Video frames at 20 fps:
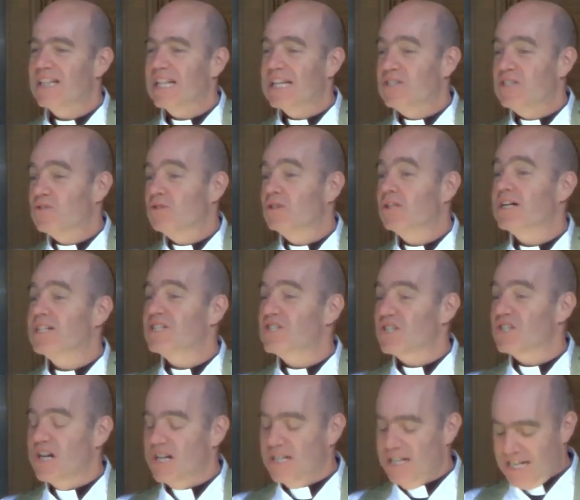your light
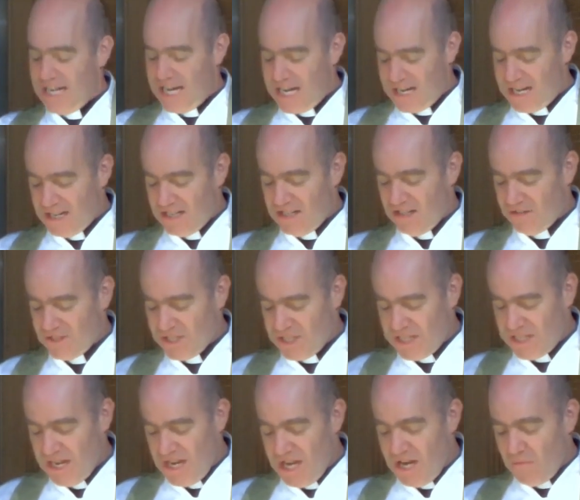shine in our
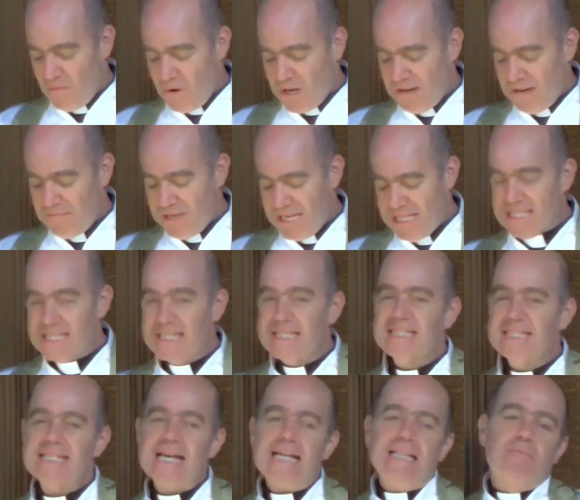culture, what it means is
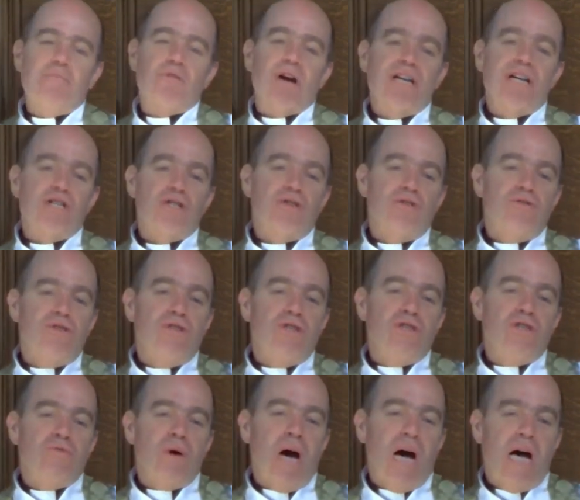celebrate who
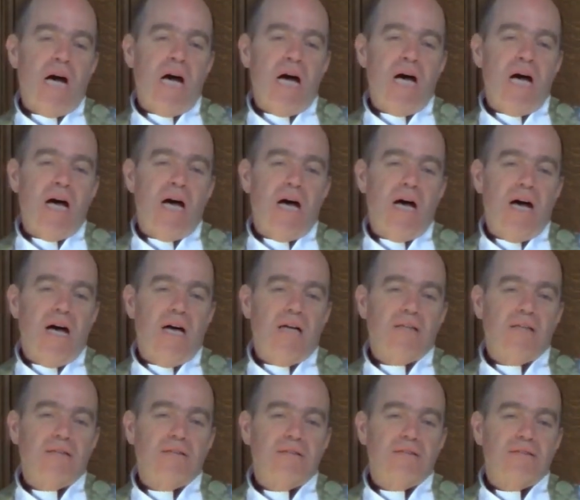you are.
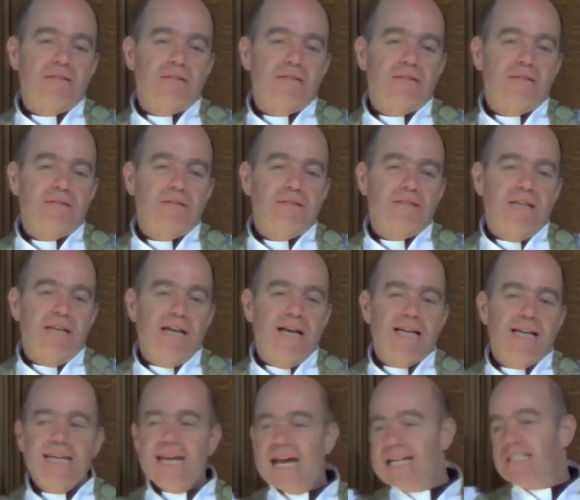
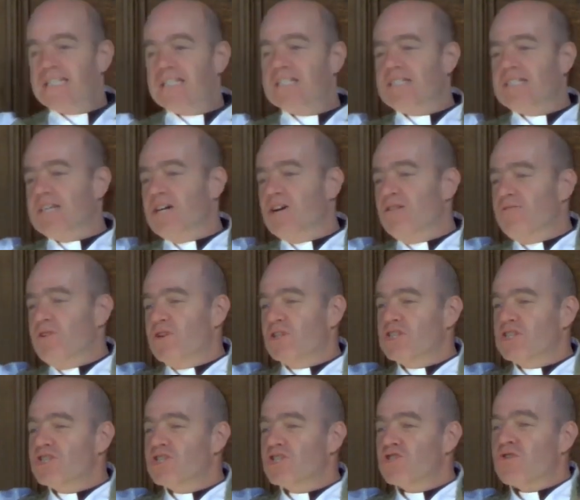Get yourself on
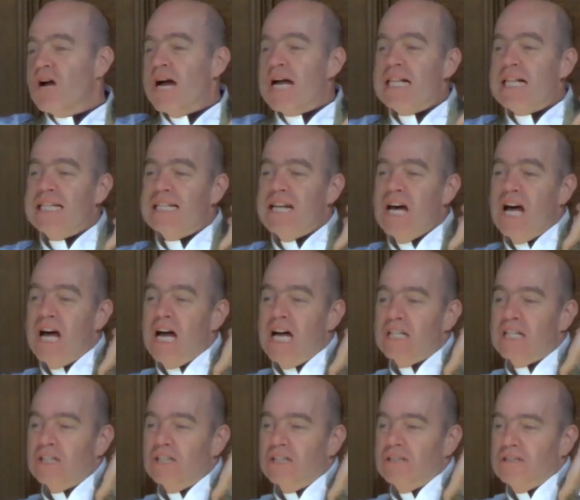Australian
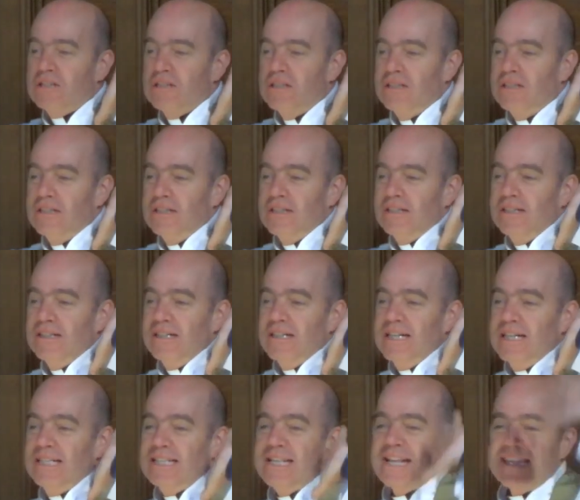Idol
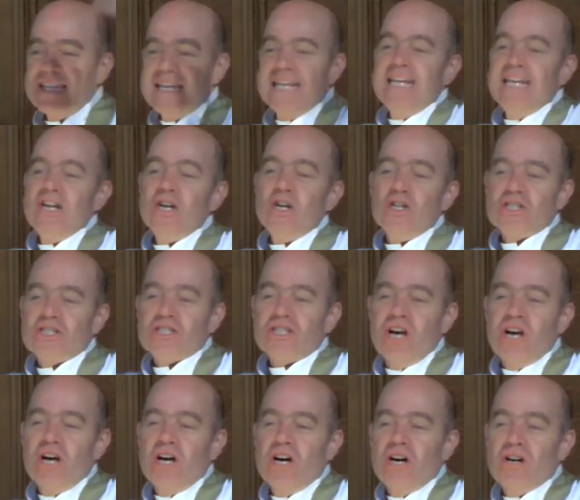and sing your
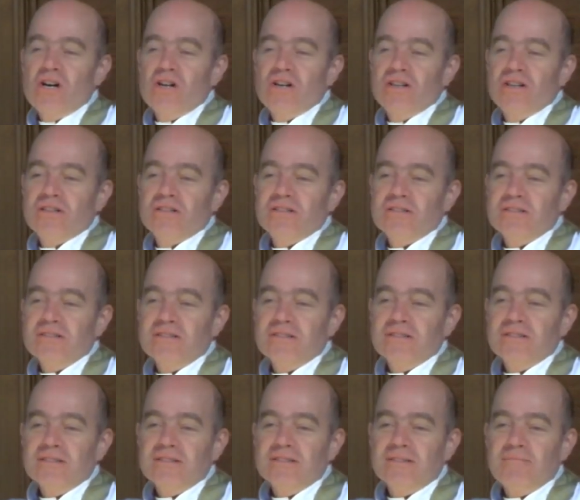song.
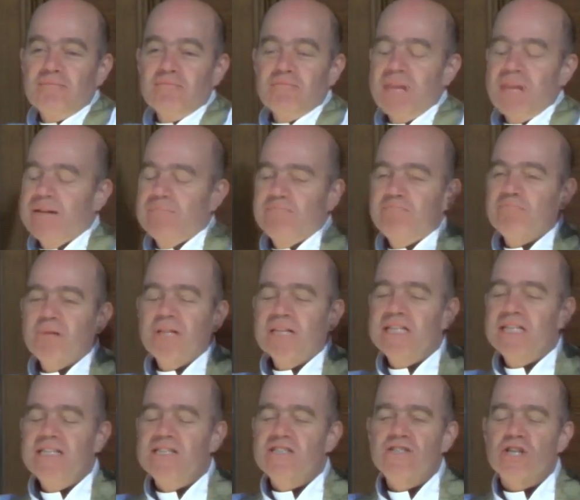Now,
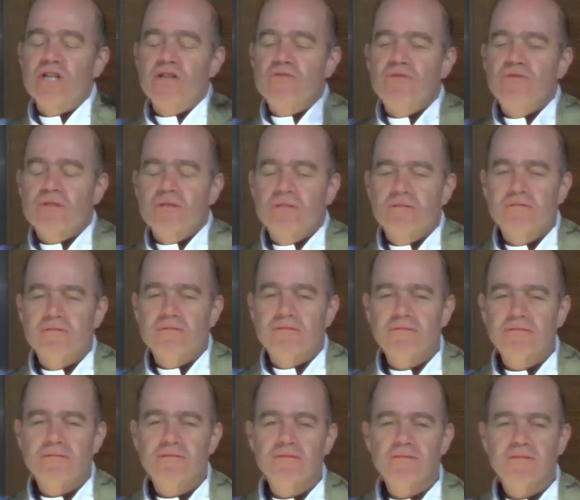please don't.
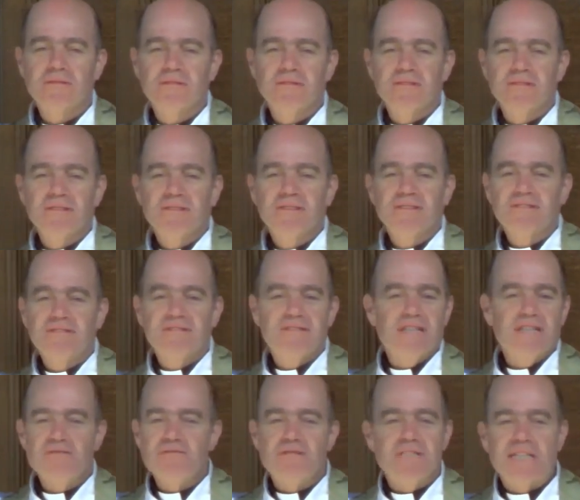
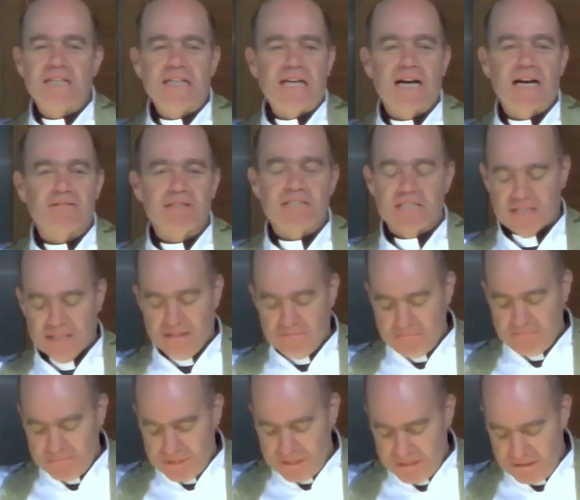Don't encourage them.